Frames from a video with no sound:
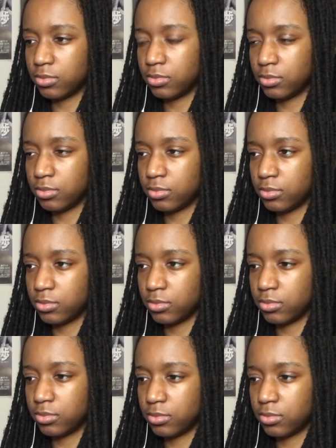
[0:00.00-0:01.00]

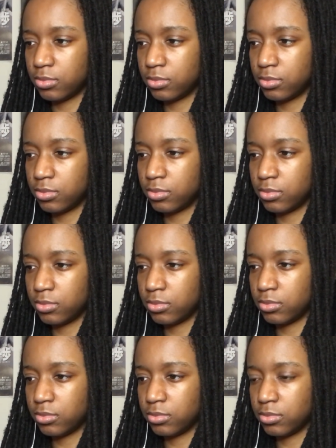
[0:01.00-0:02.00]

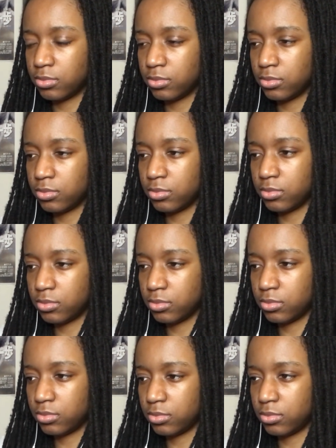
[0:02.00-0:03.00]

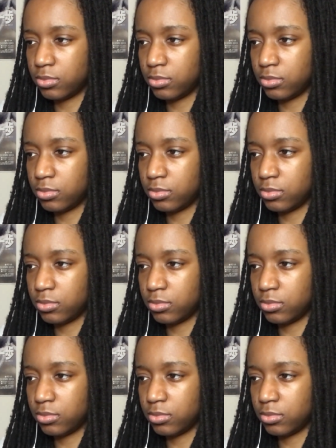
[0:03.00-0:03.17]
[no speech]